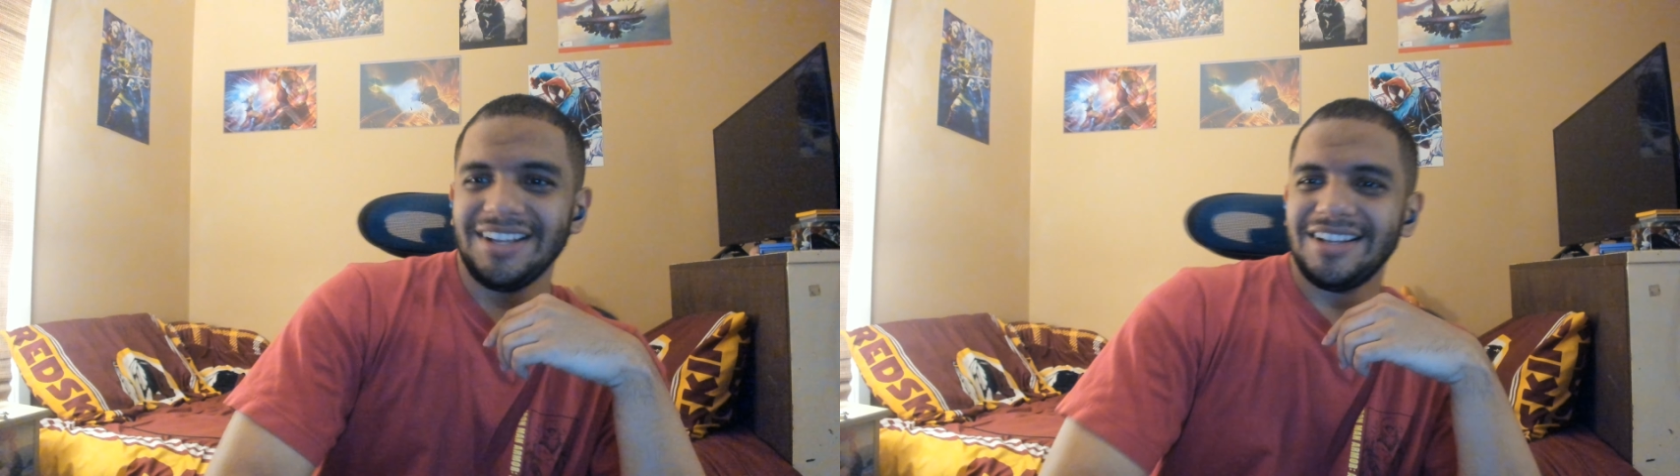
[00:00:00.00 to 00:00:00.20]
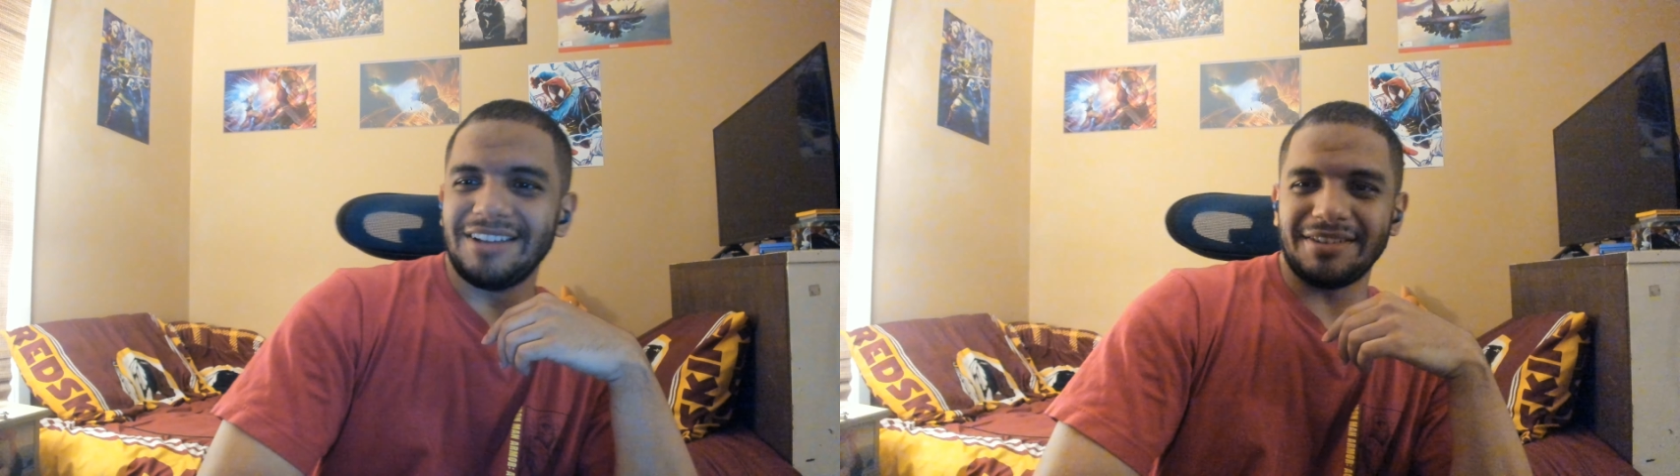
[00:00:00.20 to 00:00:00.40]

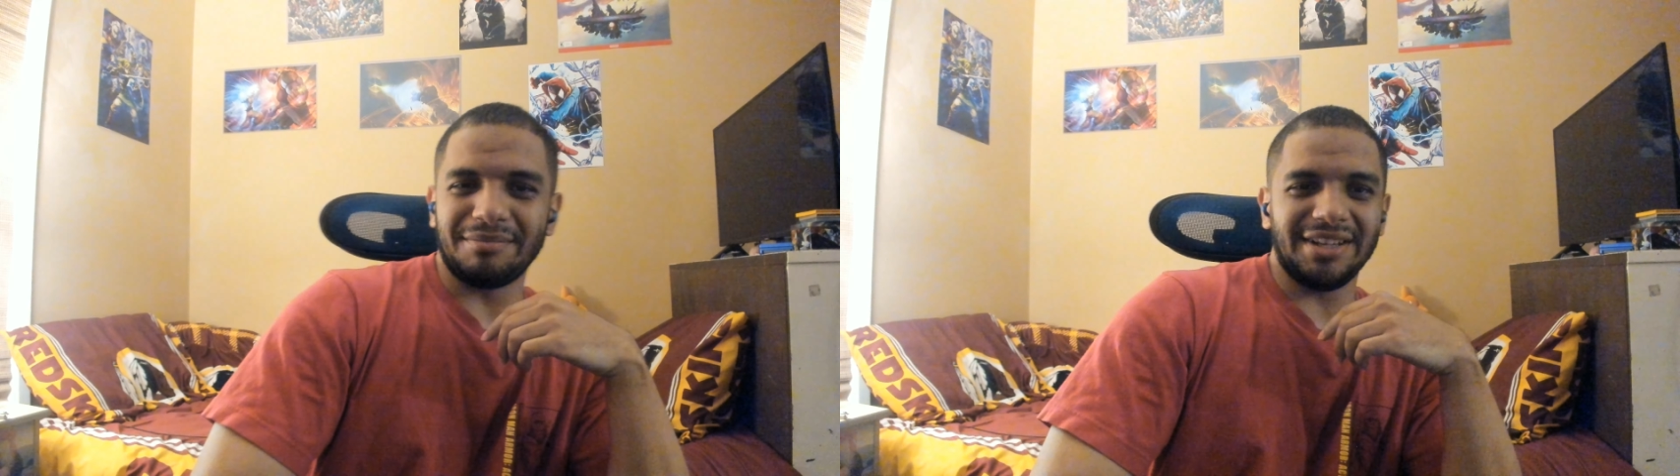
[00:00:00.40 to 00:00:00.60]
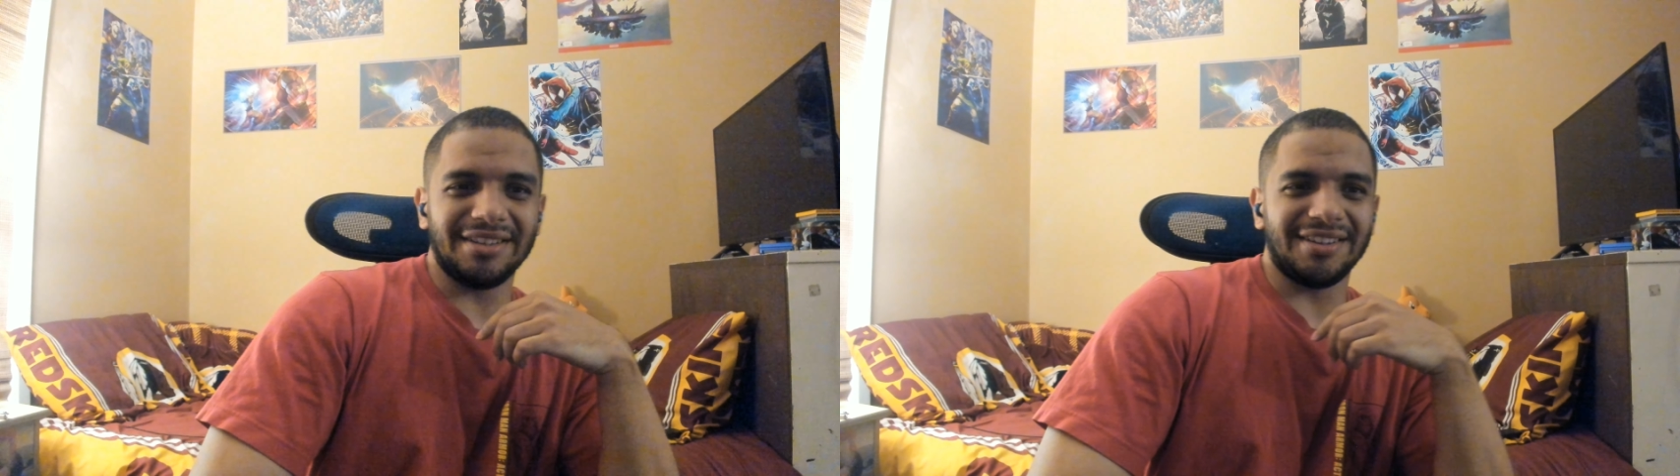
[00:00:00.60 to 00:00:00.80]
if I'm
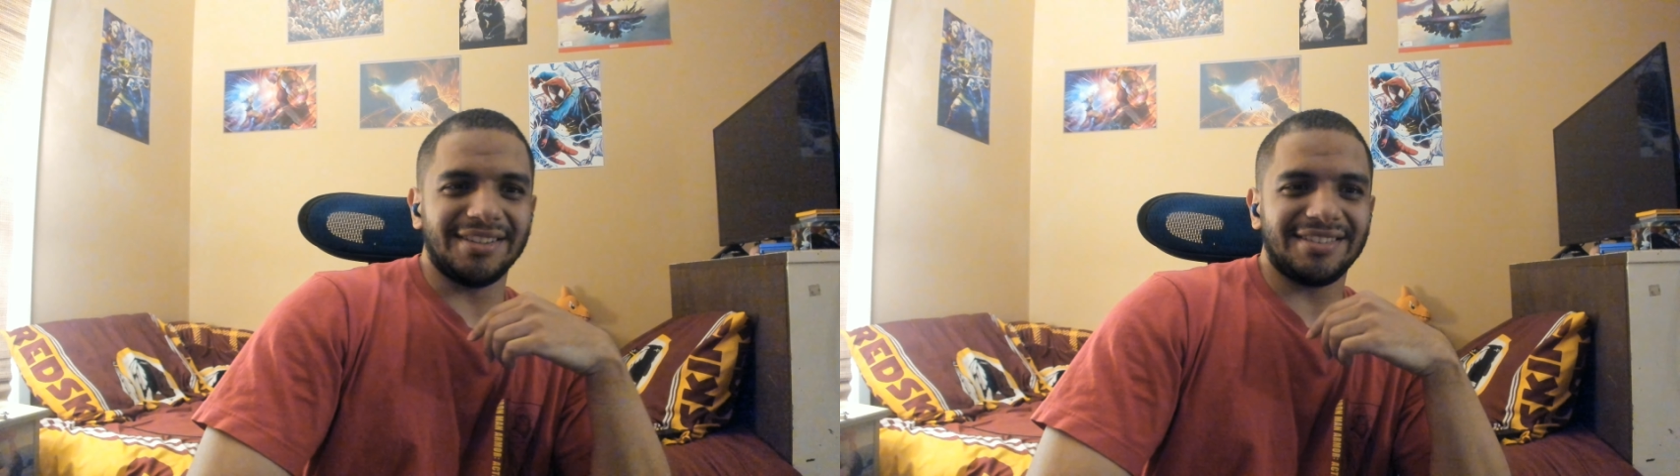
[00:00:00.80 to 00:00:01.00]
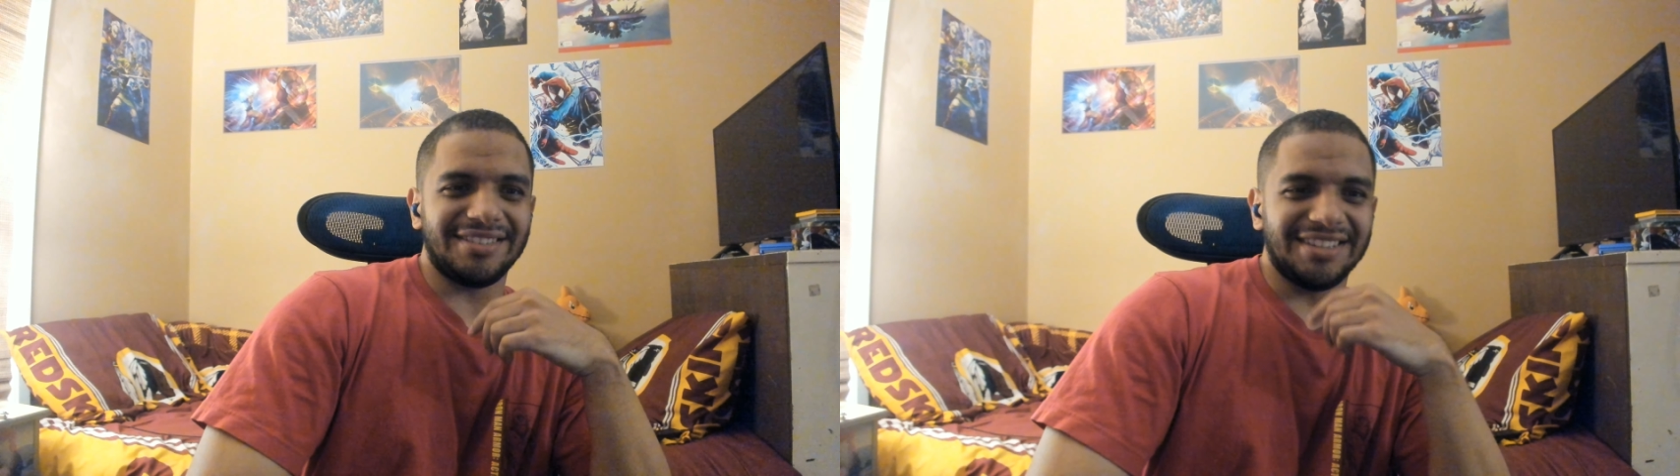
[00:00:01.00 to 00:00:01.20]
being
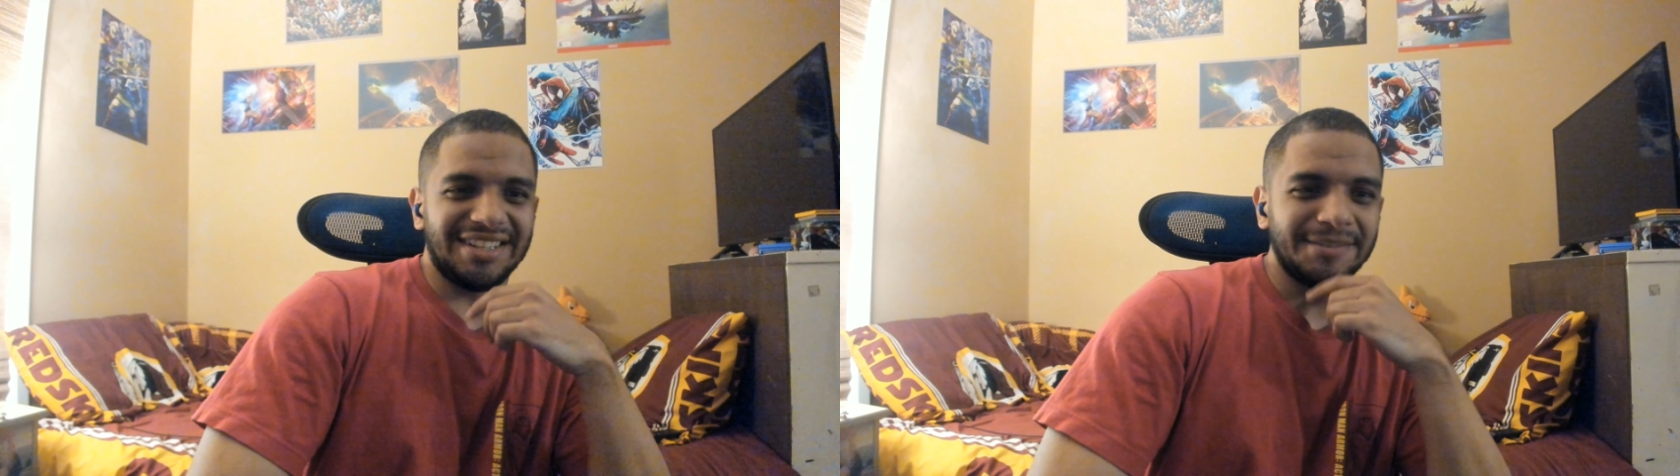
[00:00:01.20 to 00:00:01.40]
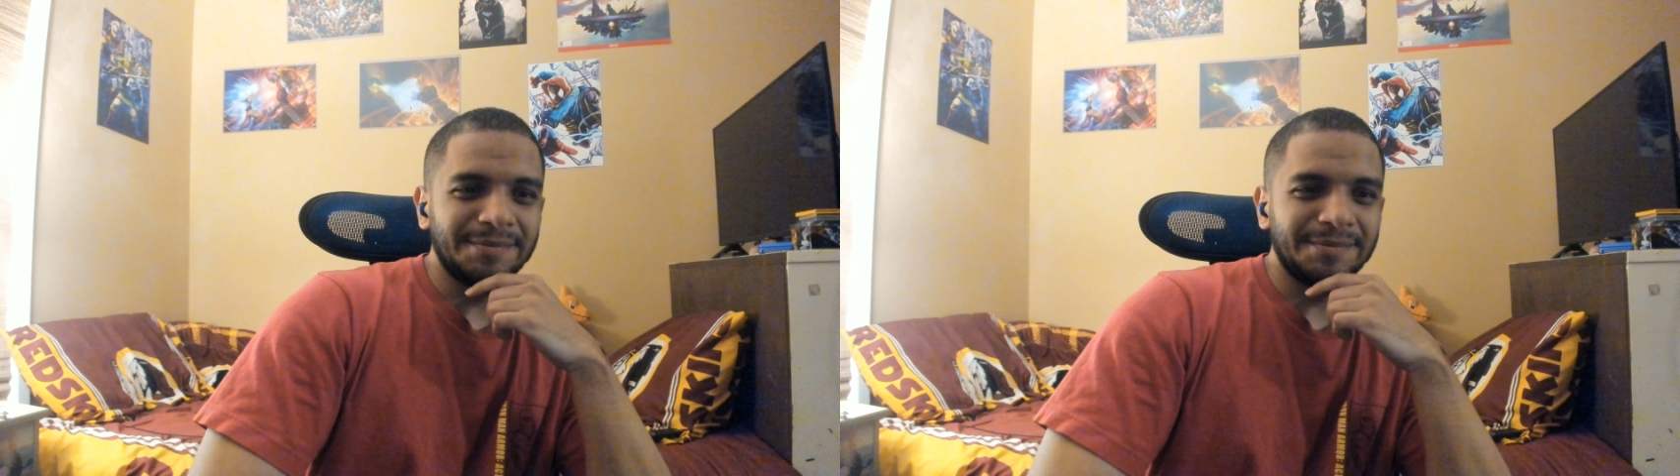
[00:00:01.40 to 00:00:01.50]
honest, yeah.